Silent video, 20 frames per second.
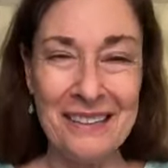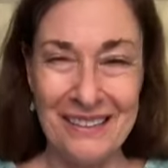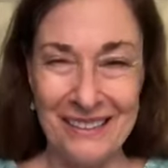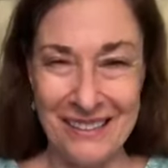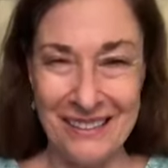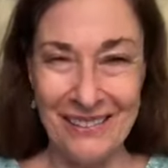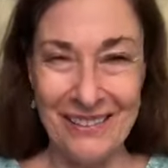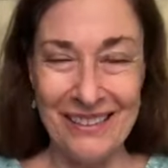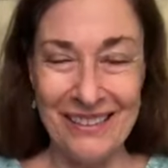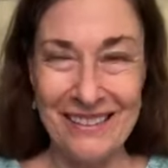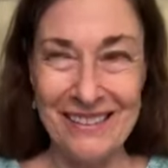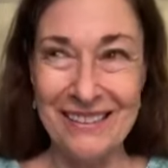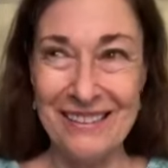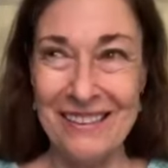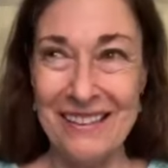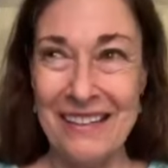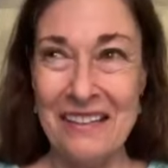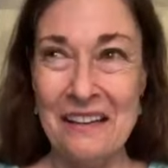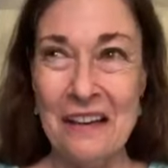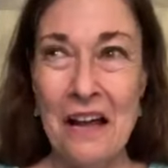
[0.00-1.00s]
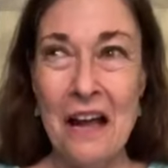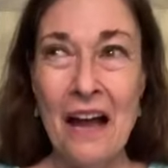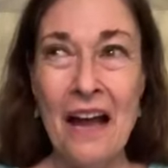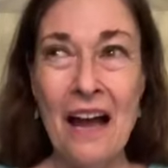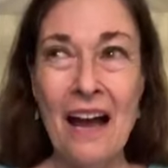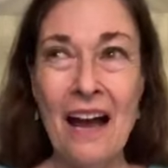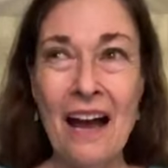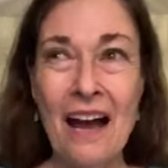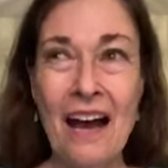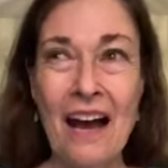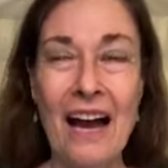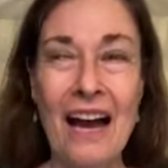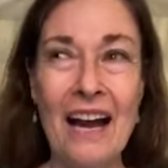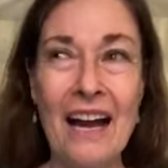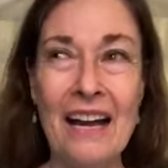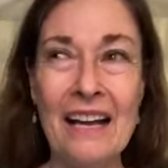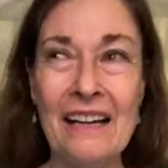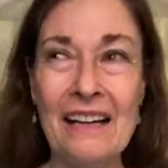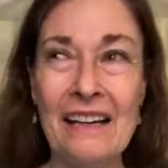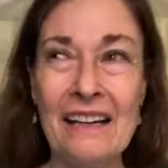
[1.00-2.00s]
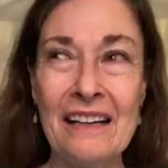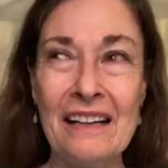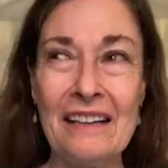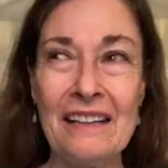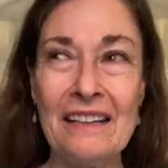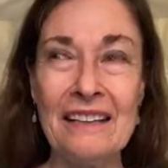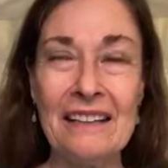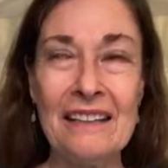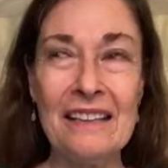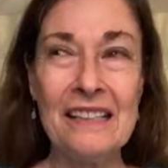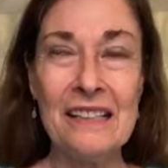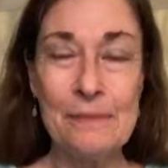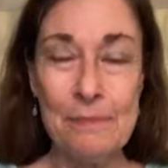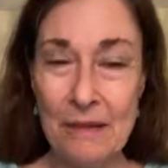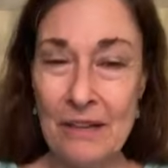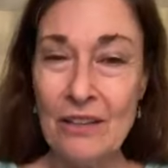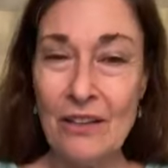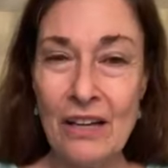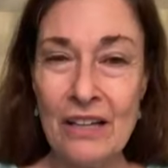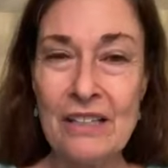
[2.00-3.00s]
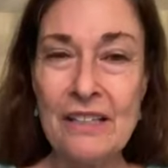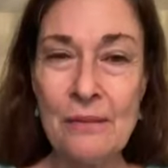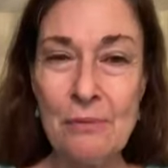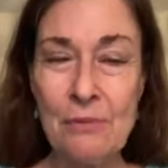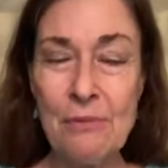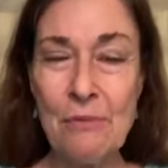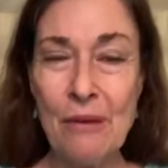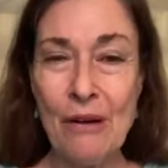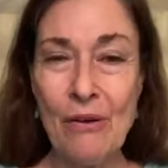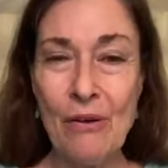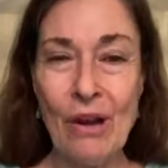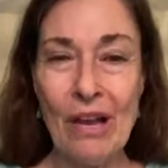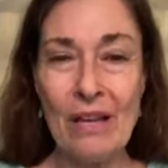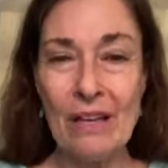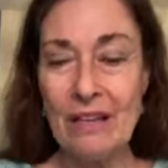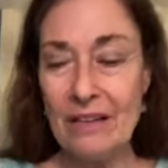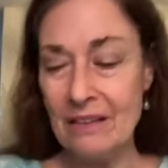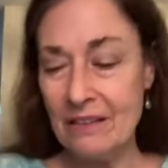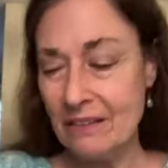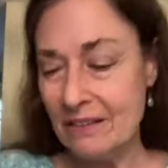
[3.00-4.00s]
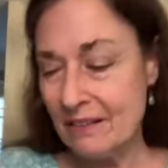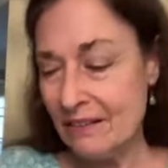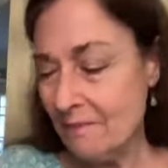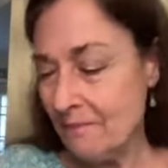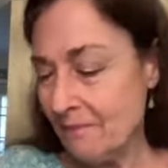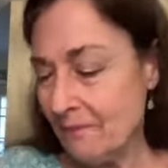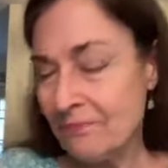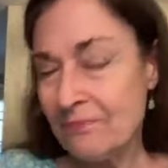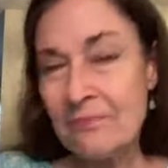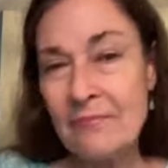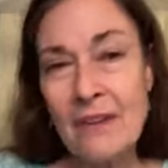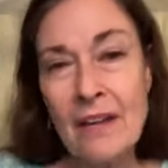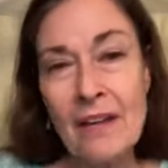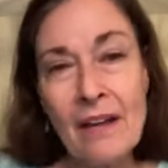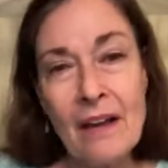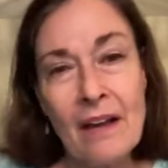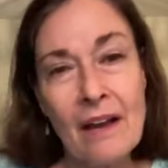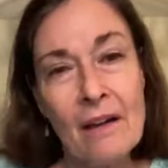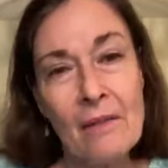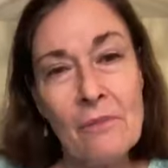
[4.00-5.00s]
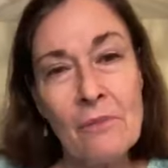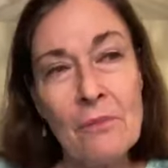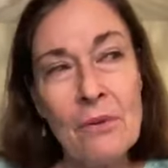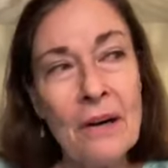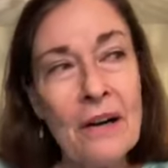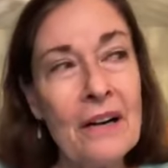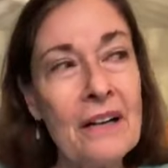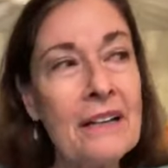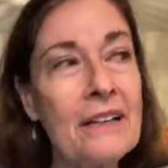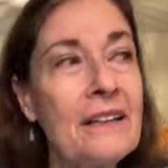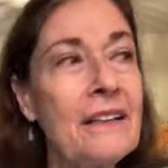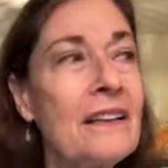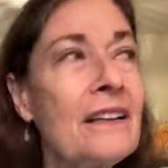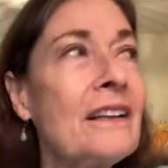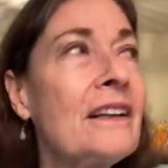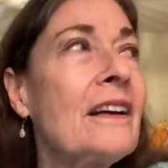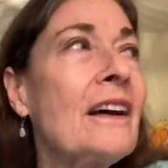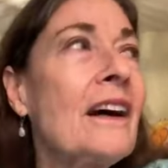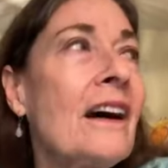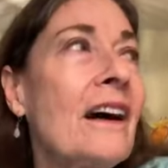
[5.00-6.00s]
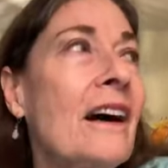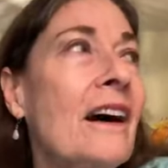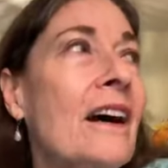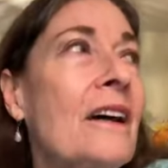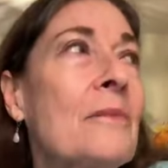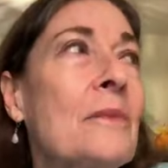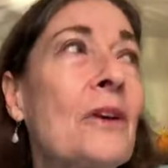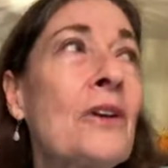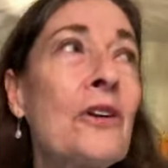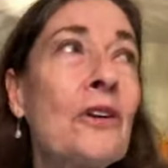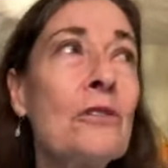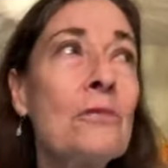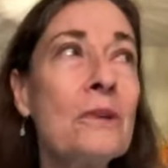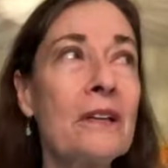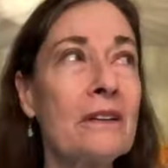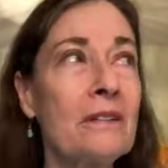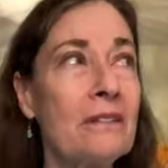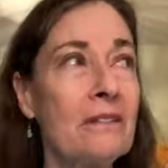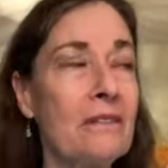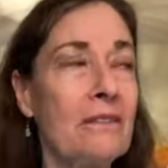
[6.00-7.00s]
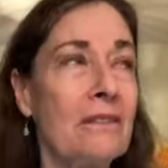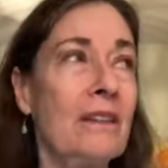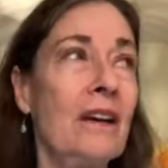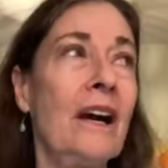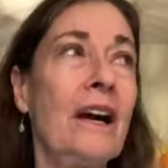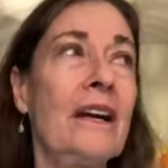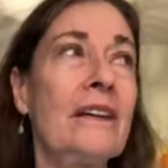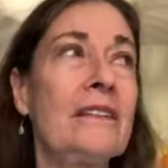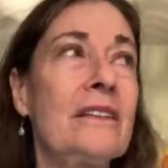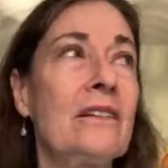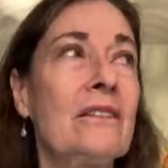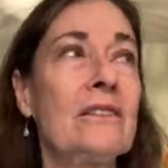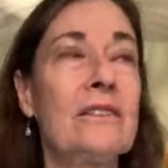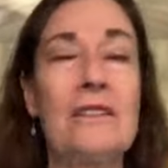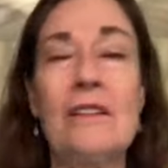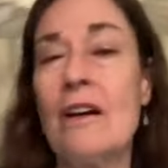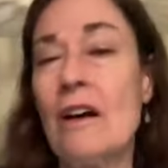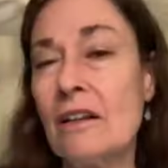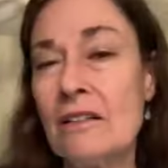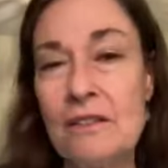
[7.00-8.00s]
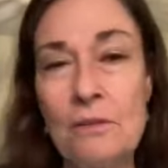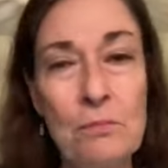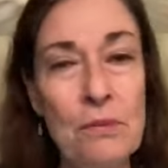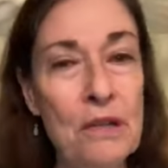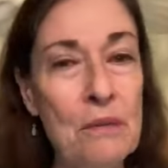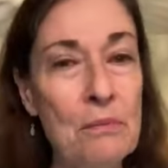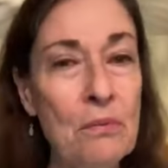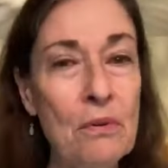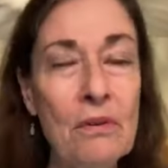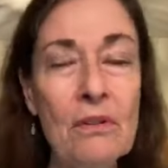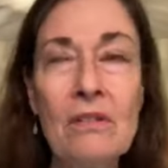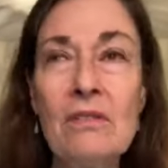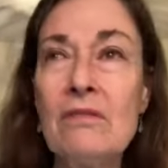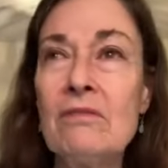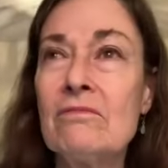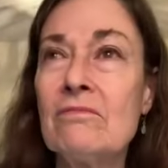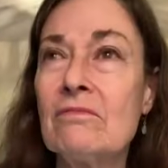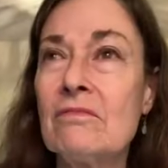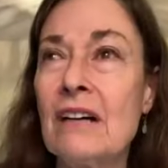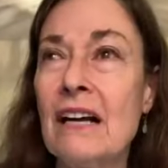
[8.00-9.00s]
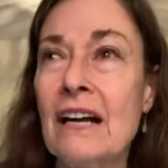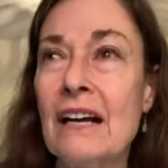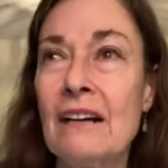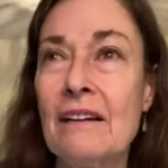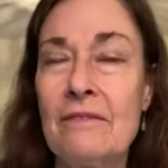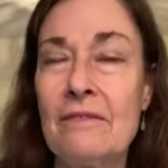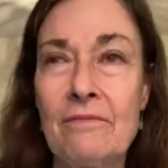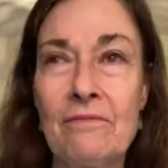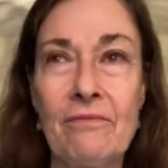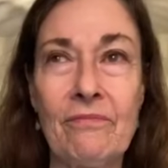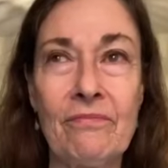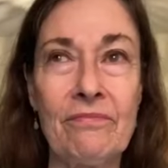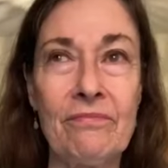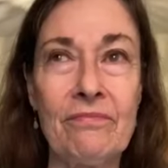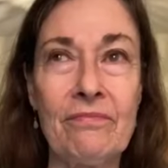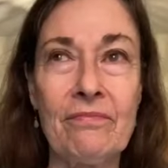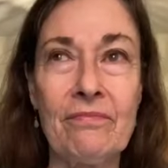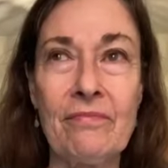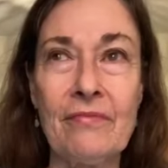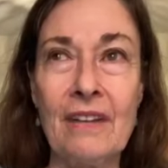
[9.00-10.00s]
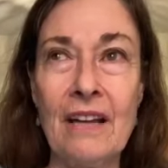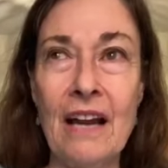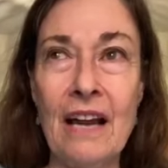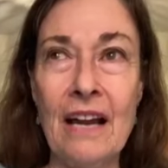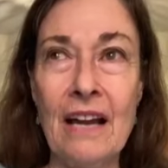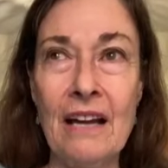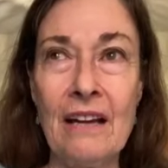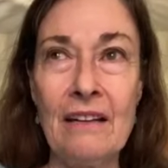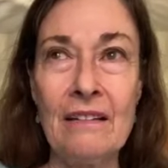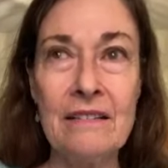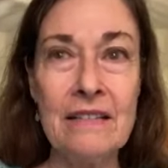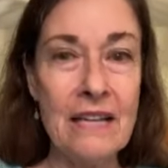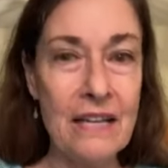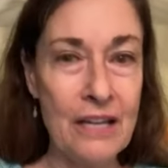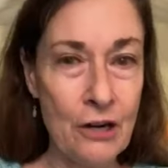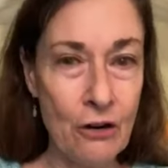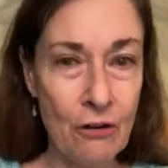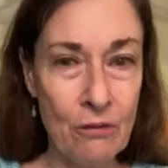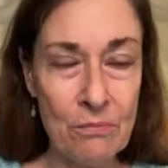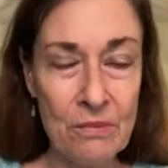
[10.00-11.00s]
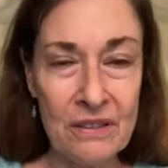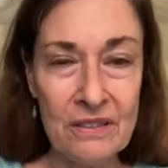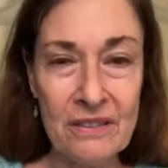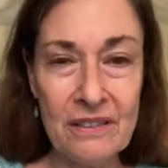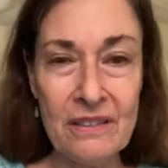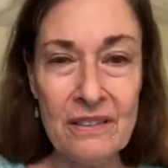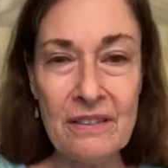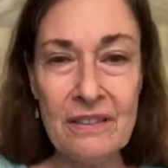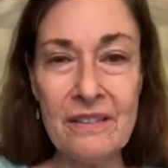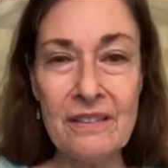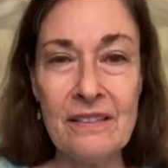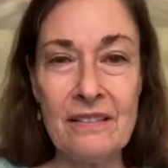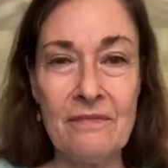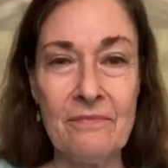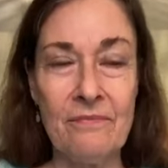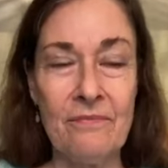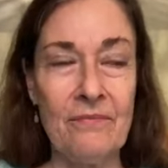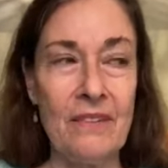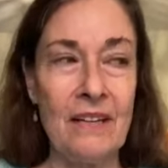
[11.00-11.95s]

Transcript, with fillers: Seriously. I uh, spend a lot of time with my grandkids, but I'm a hermit. I don't talk to people. I, I take care of business.